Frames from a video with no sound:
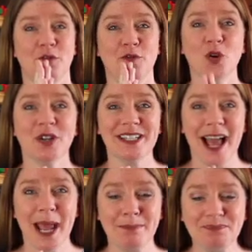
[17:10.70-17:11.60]
floor
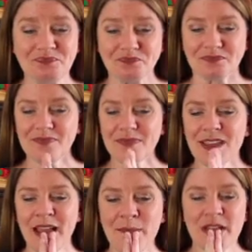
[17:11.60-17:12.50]
time.
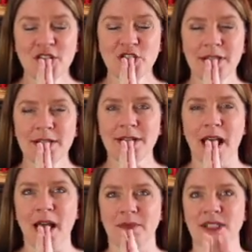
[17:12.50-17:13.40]
I mentioned
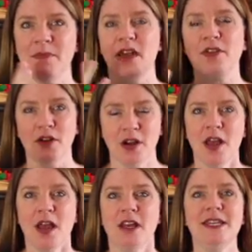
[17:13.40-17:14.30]
some other
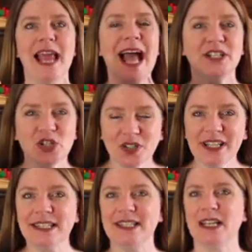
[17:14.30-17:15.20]

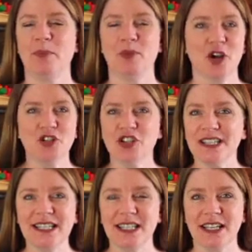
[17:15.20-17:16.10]
naturalistic
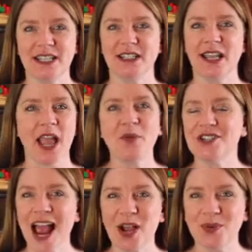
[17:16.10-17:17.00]
approaches to
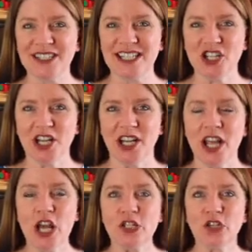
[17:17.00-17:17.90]
language acquisition.
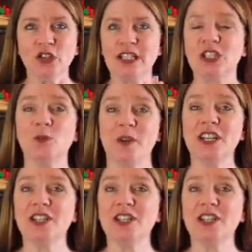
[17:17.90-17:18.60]
Certainly speech